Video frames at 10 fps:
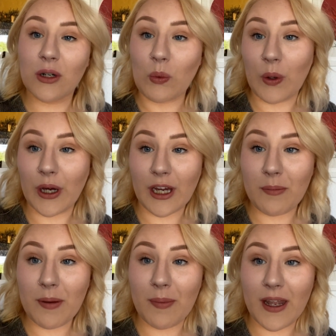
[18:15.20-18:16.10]
work a
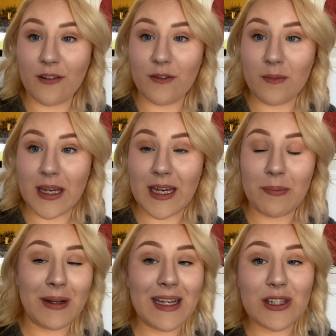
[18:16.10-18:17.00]
bit better for
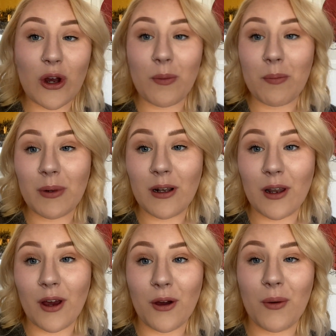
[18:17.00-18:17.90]
me, please comment
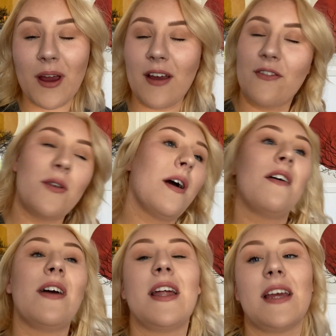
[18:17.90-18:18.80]
below. If you
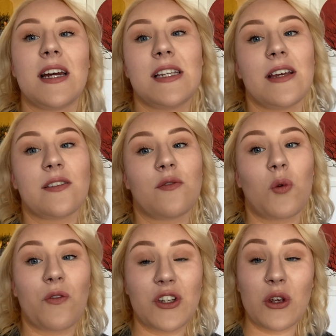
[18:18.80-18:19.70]
have any ideas of
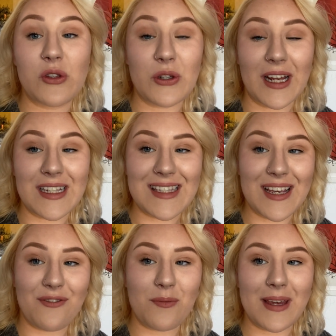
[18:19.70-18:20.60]
more videos you'd like to
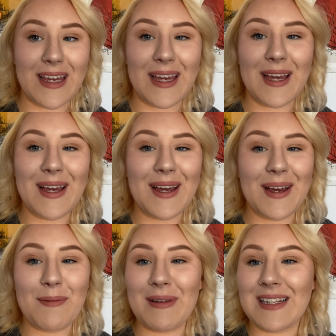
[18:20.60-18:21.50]
see from me,
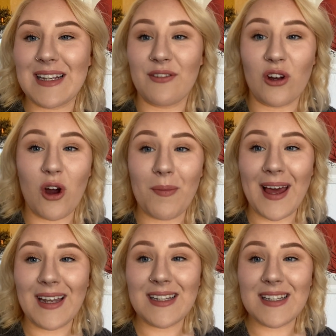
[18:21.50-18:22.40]
please leave a
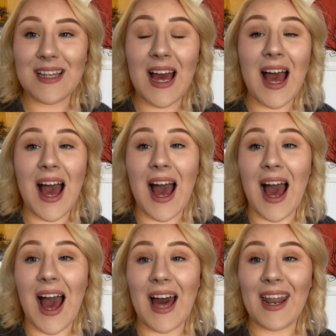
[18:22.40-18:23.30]
comment,
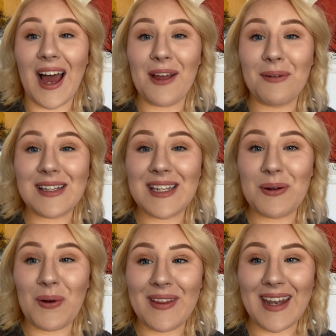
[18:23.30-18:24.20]
and I will see
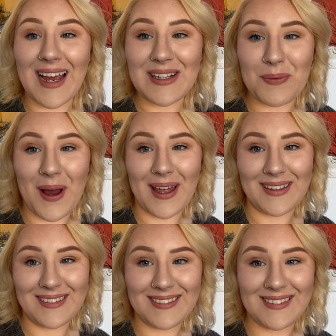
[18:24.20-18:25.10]
you all in the next
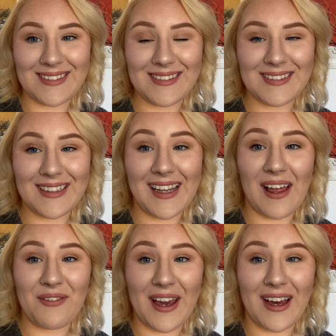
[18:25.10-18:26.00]
one.
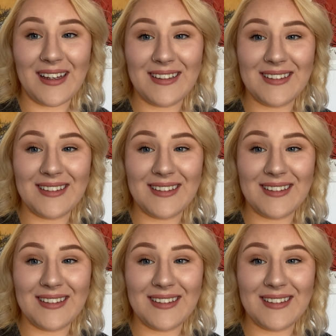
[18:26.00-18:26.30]
Love ya.